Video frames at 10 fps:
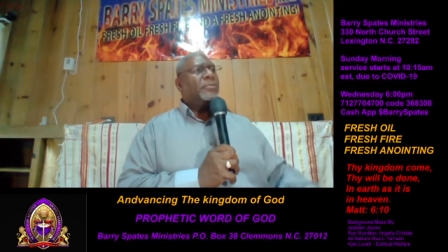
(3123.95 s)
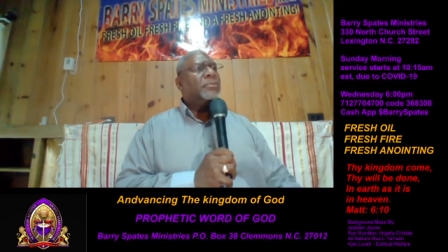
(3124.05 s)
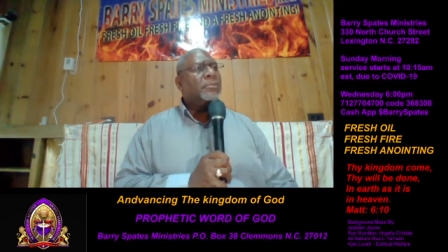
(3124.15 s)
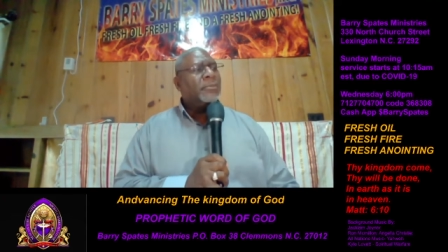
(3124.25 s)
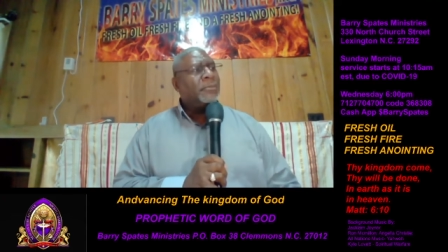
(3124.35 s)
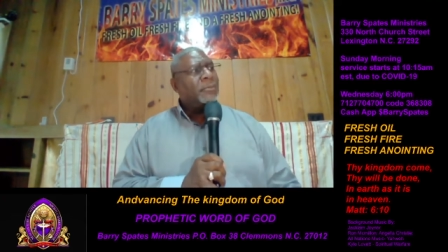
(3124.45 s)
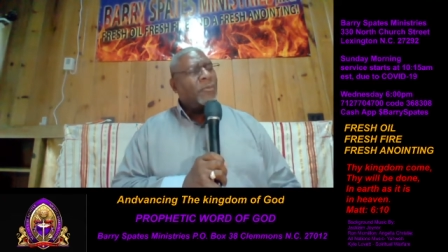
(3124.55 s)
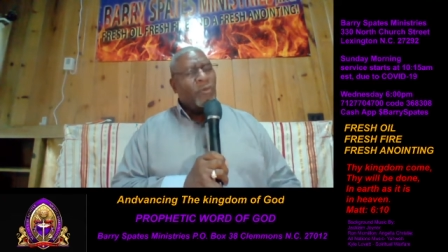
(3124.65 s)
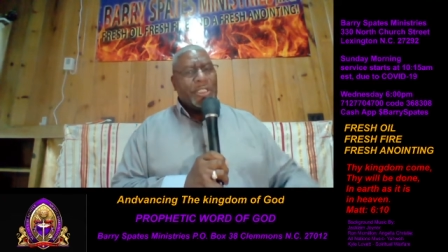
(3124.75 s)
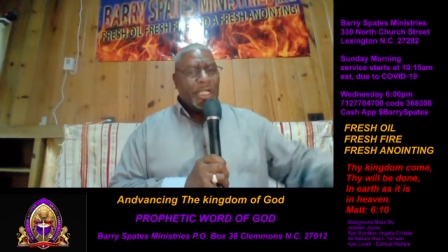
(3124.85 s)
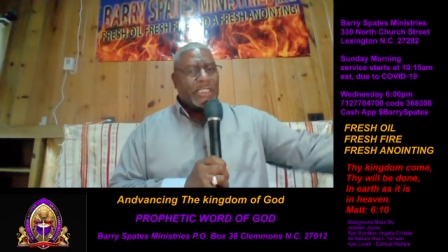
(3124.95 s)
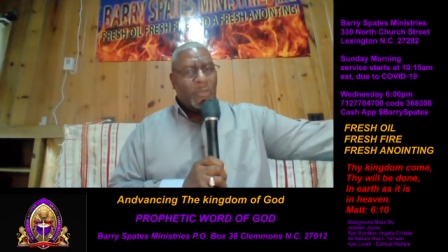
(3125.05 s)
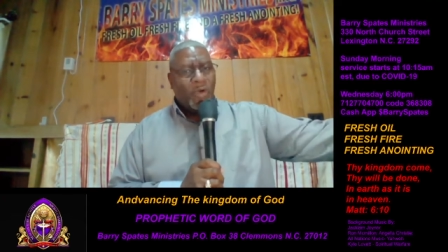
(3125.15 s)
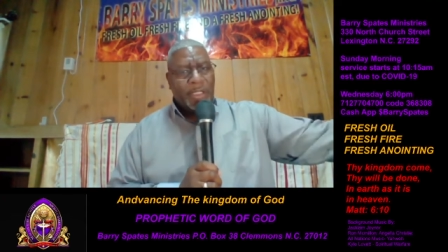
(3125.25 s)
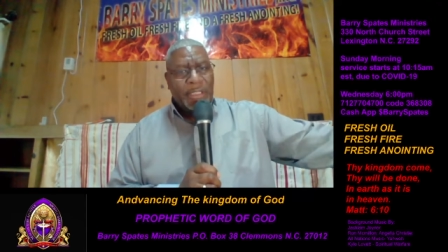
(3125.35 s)
Amen. We're
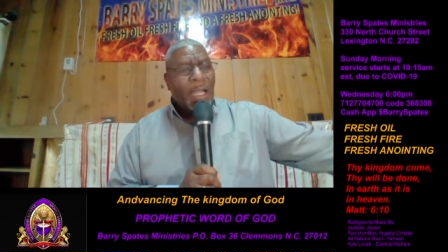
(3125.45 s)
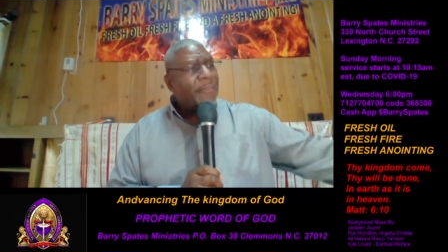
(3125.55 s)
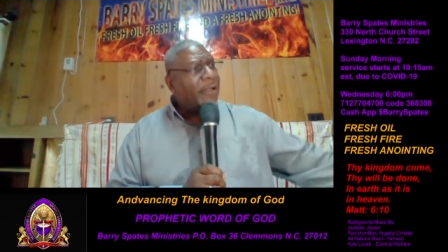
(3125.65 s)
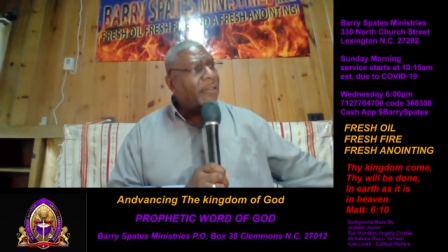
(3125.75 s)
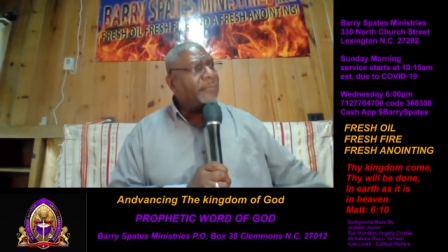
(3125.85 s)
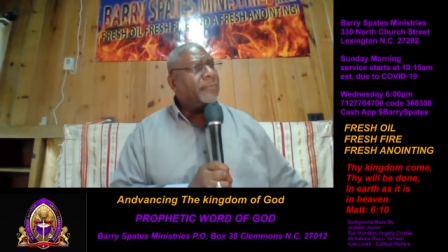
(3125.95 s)
judging one another.